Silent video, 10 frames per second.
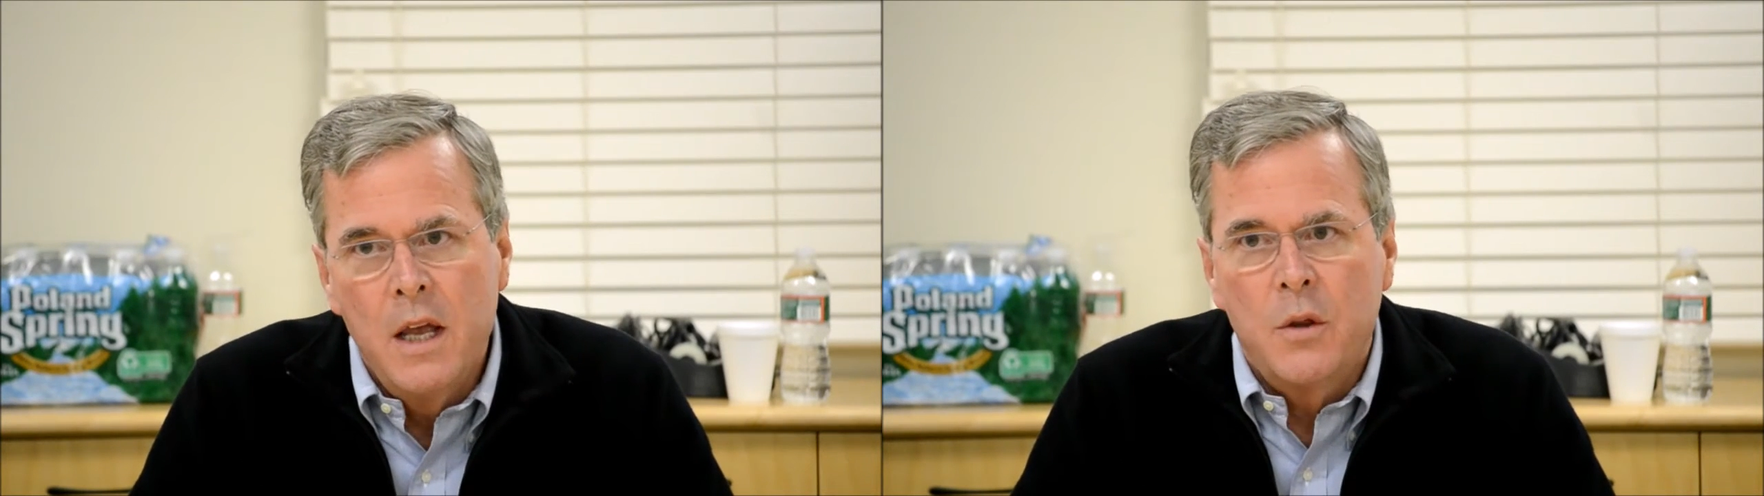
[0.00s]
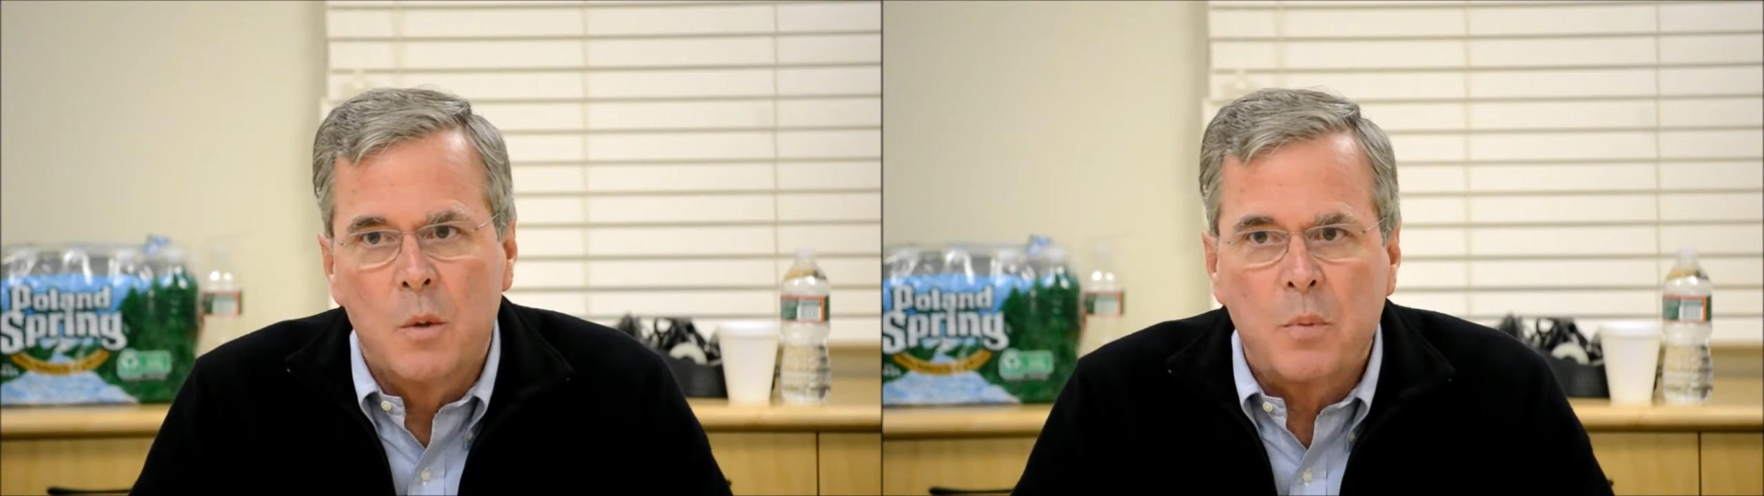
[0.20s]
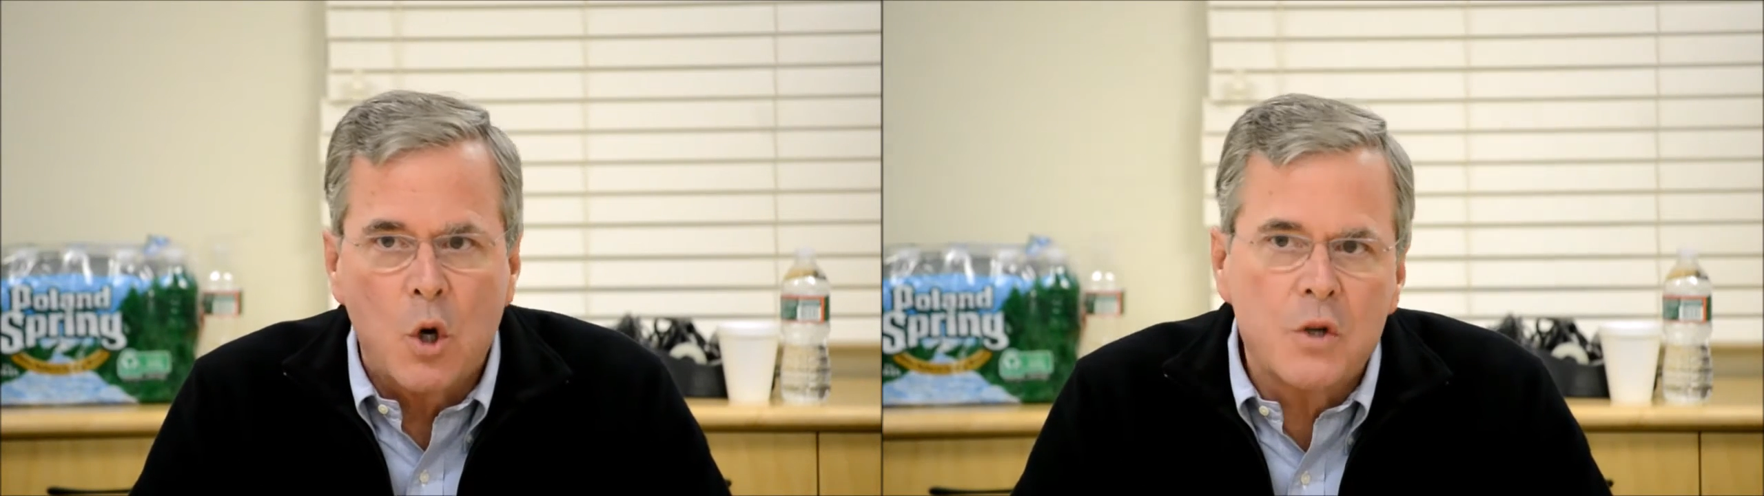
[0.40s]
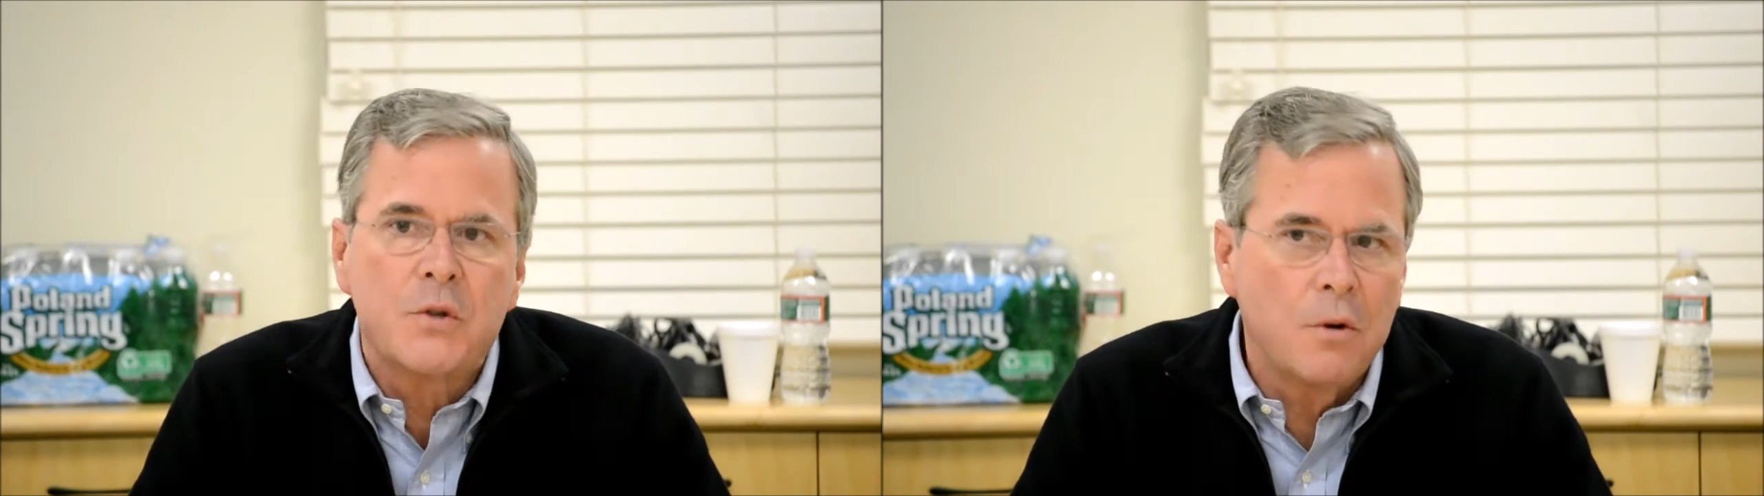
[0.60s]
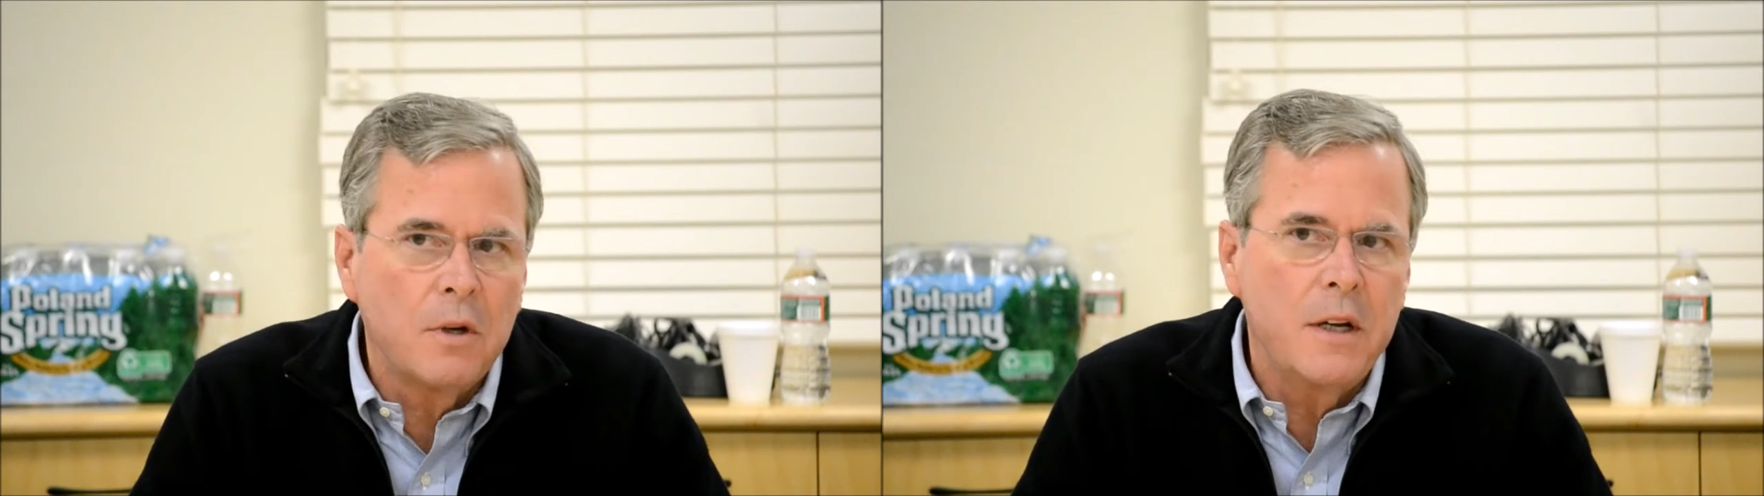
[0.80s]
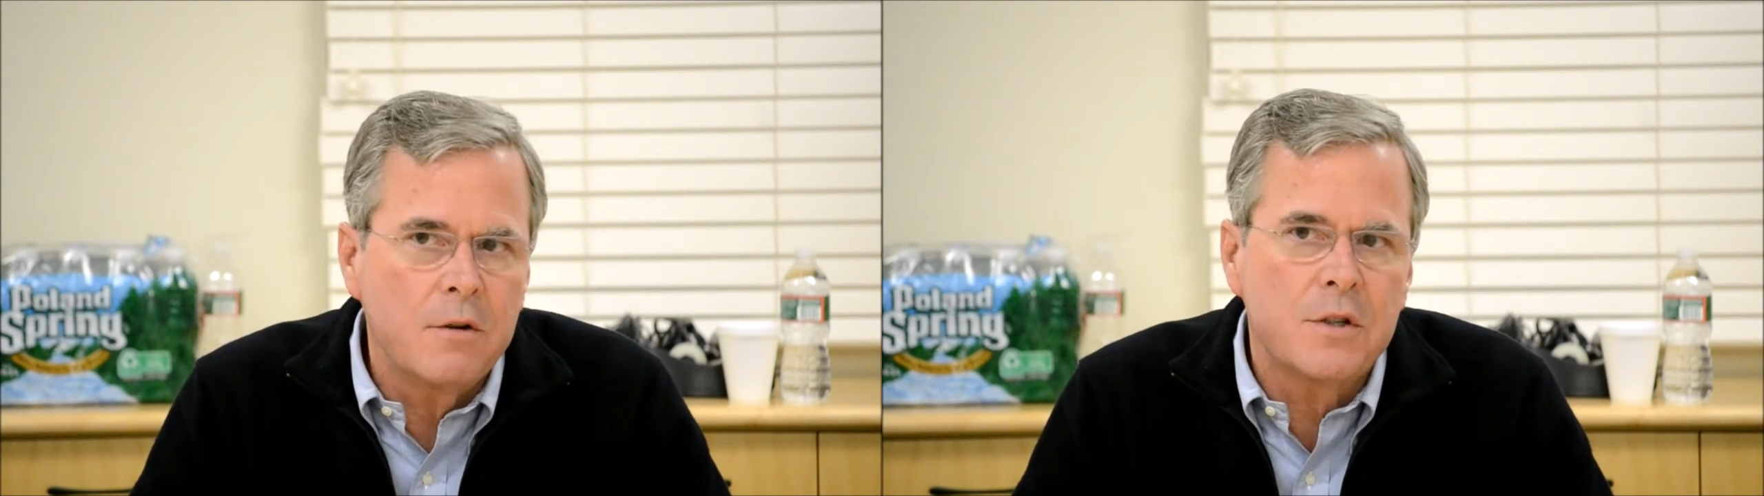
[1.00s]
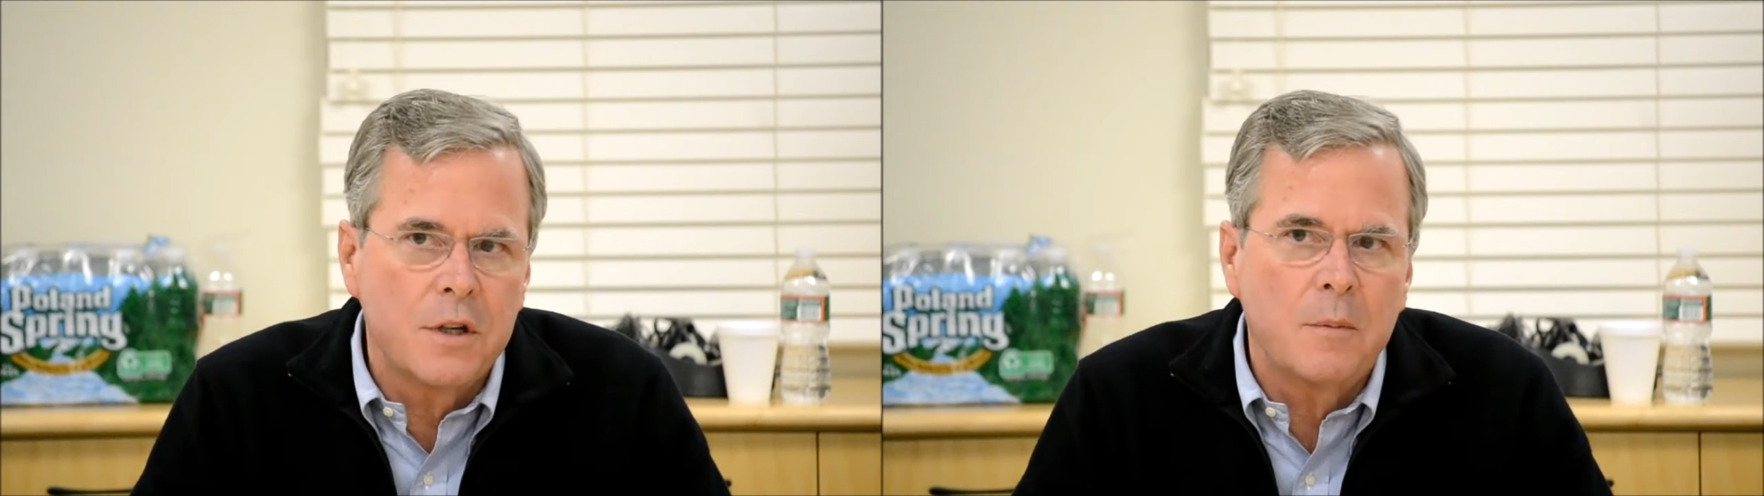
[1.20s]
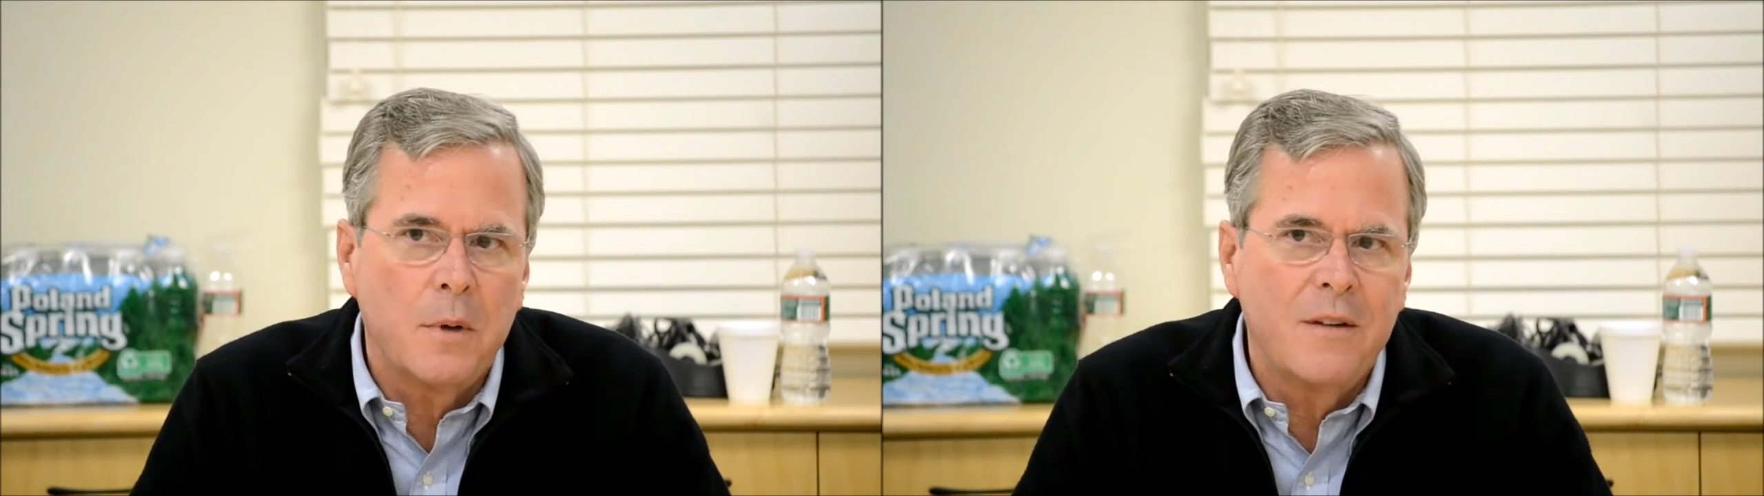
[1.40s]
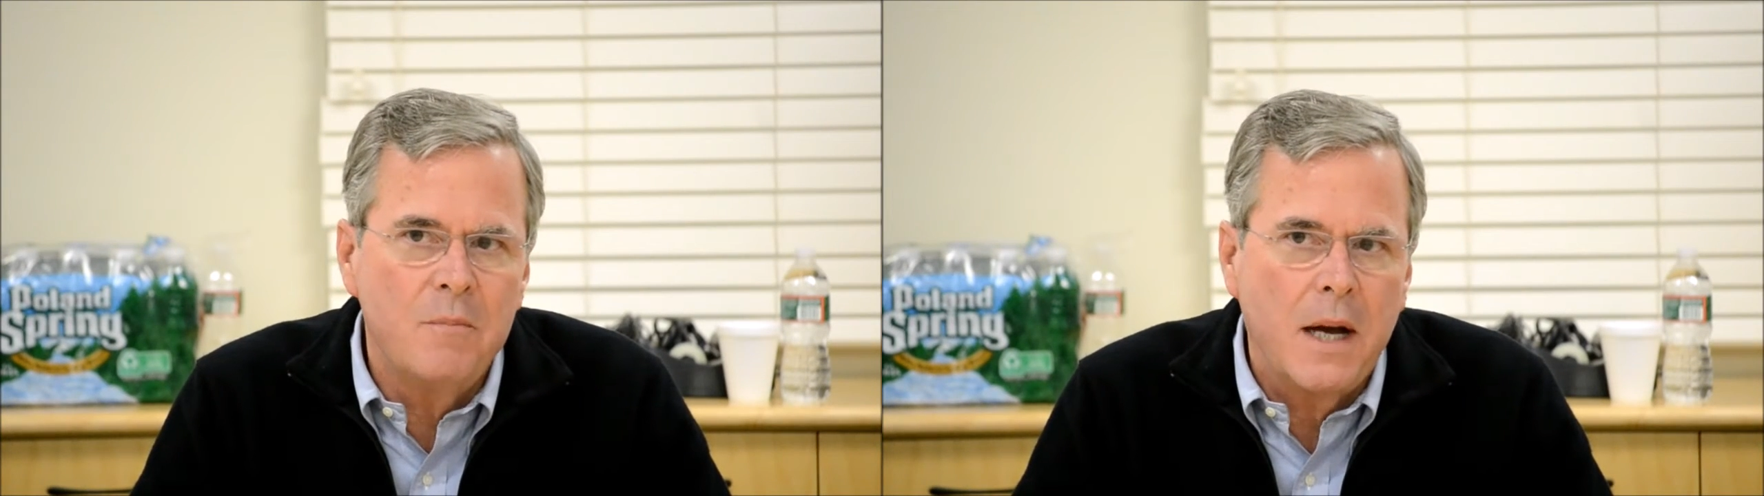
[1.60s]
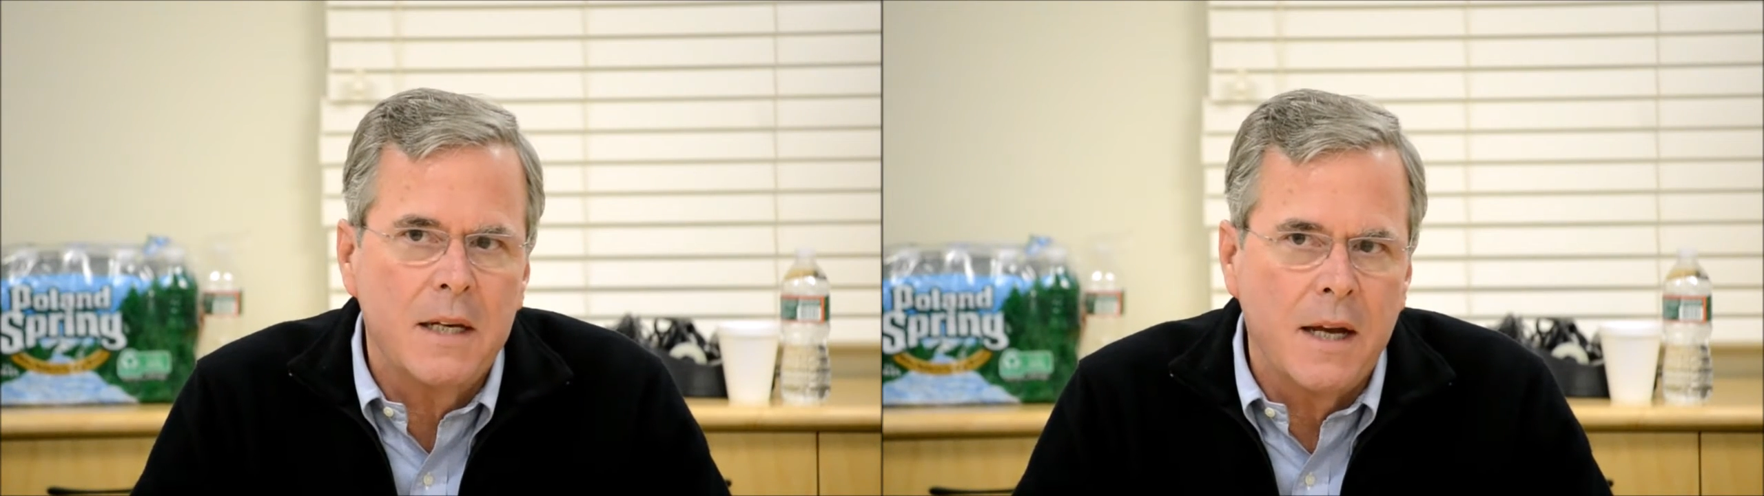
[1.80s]
the personal leadership of
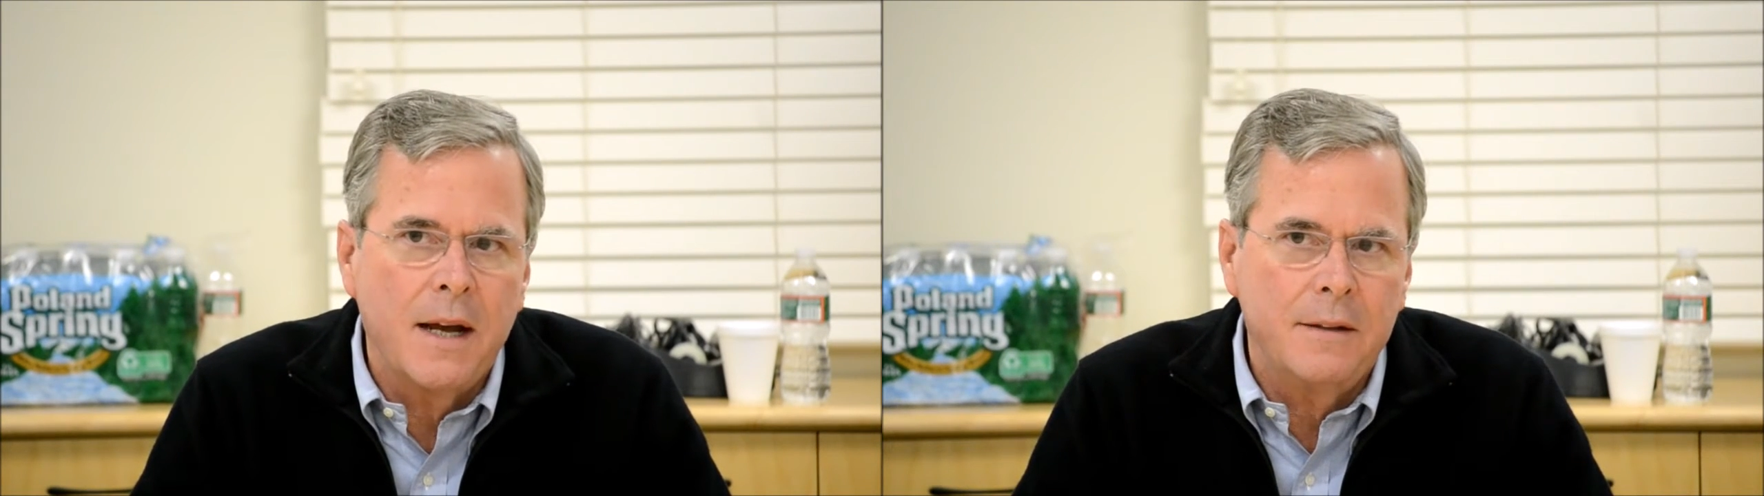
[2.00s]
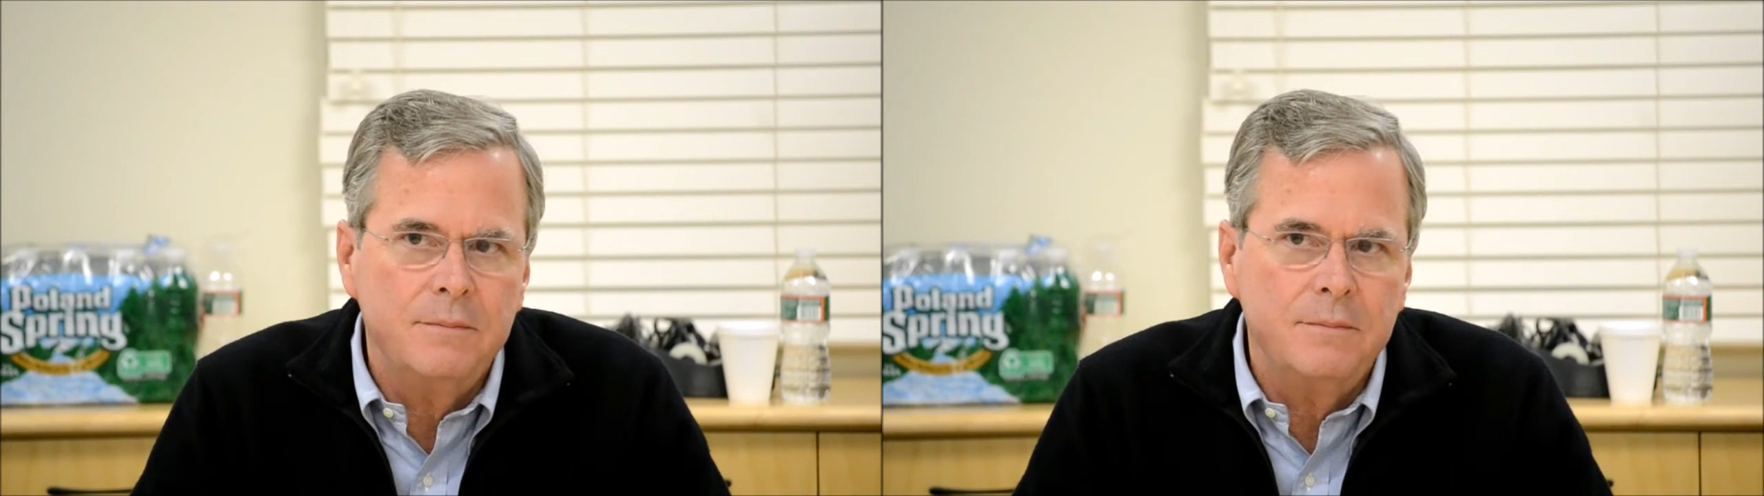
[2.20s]
my dad